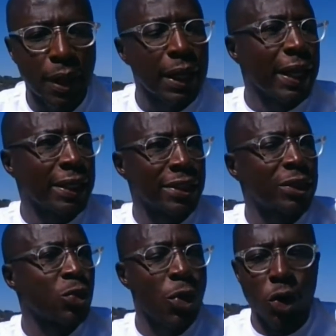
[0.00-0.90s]
Like I
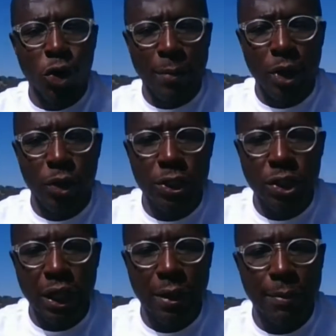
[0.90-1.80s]
said, tomorrow I'm going
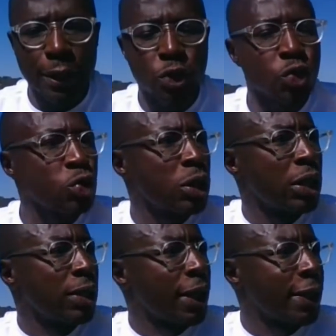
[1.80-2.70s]
to come and do
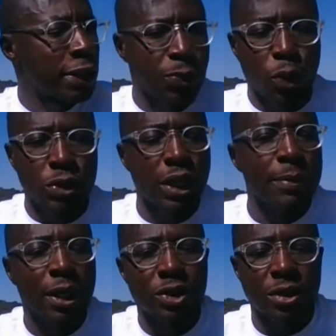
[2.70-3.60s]
an expose
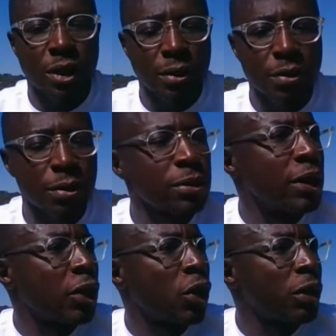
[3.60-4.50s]
because,
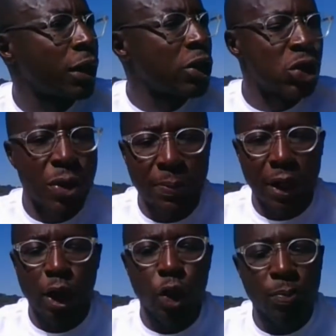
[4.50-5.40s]
a newspaper
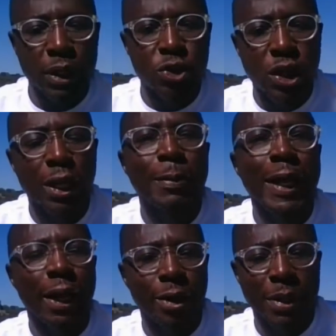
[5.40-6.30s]
called me to get
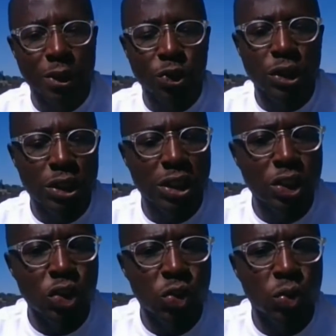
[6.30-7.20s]
my comment on this
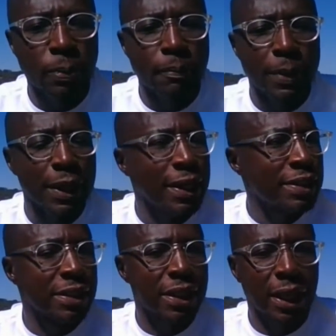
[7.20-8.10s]
issue
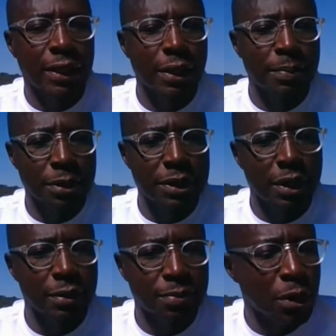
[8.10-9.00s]
yesterday, and they
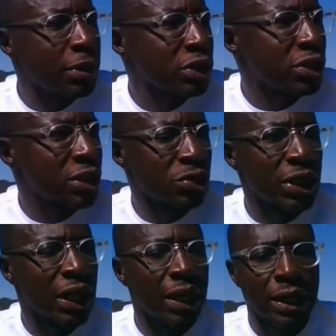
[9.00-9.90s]
published it
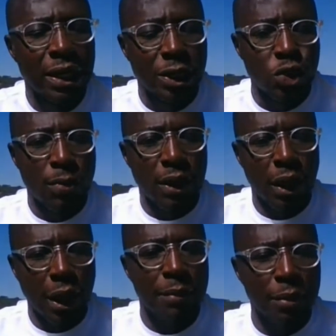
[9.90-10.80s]
today. So I'm going to
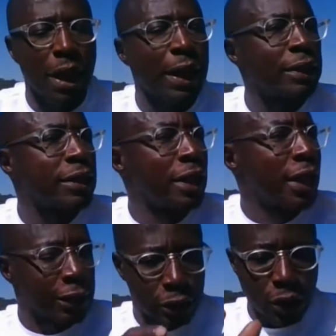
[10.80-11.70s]
come and
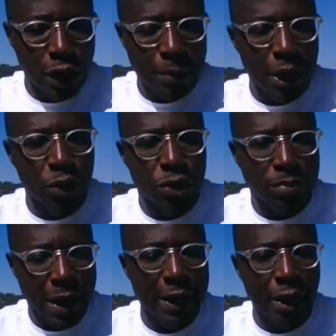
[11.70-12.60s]
talk about
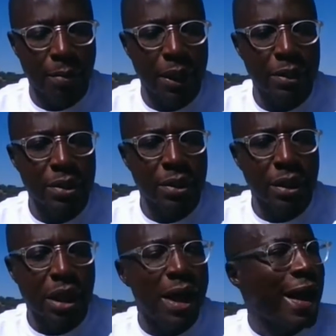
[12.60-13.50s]
my comment
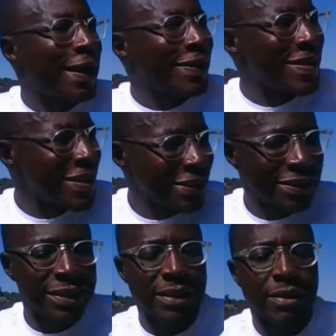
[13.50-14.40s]
and
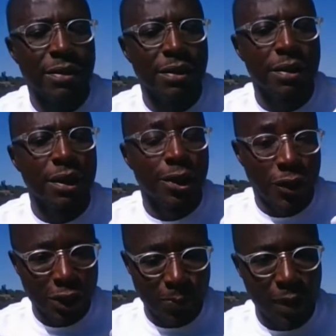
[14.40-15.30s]
his
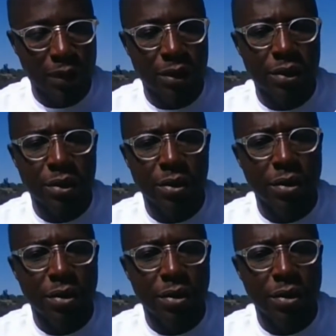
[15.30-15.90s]
response.